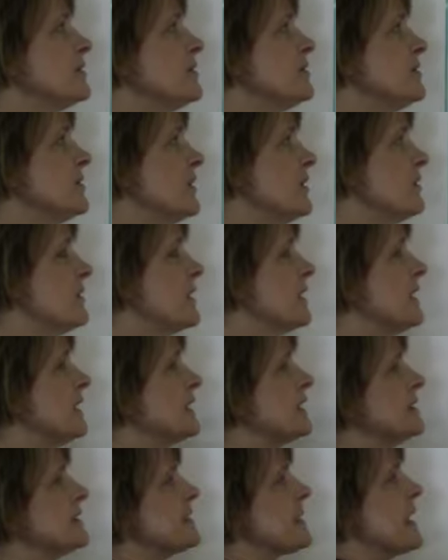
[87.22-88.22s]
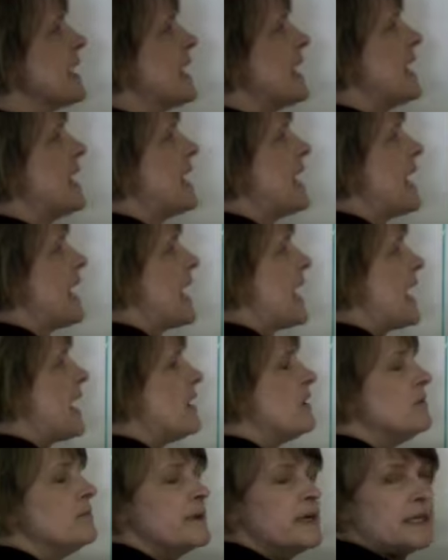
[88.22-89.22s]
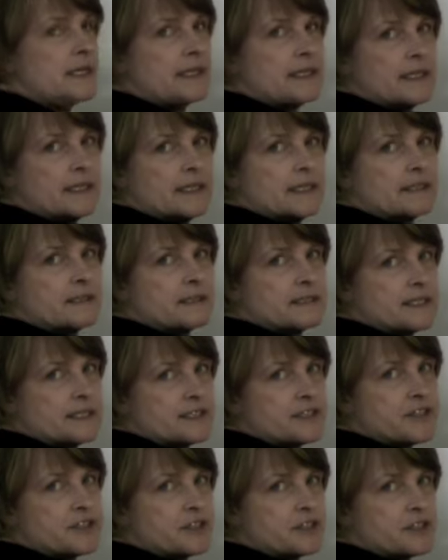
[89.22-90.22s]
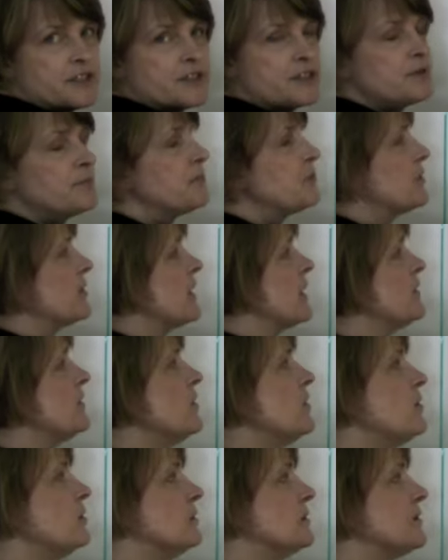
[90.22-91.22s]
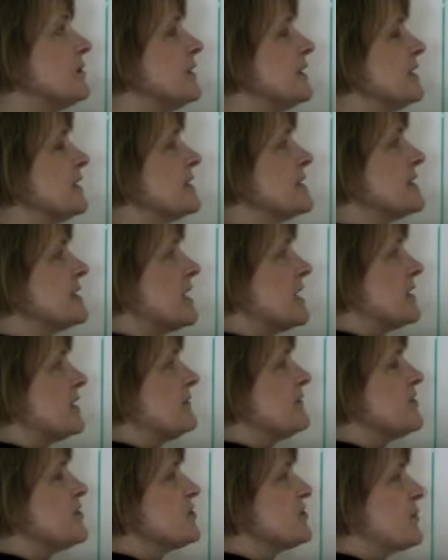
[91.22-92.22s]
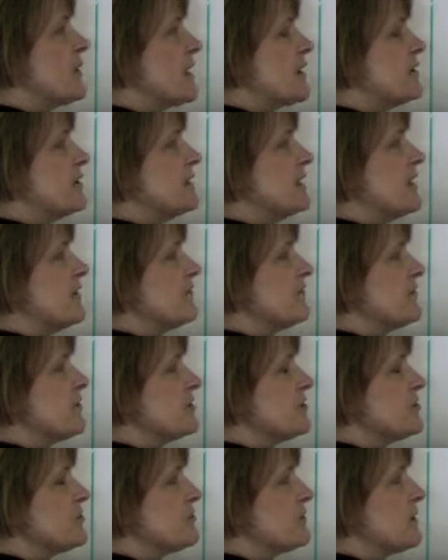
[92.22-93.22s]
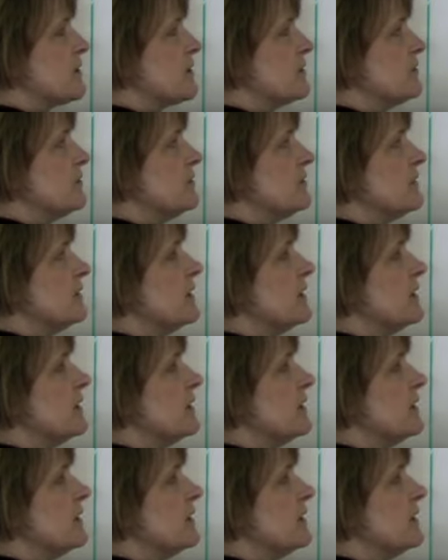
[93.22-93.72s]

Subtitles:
to know is how many stitches to put on the holder in the center of the sweater on that first row,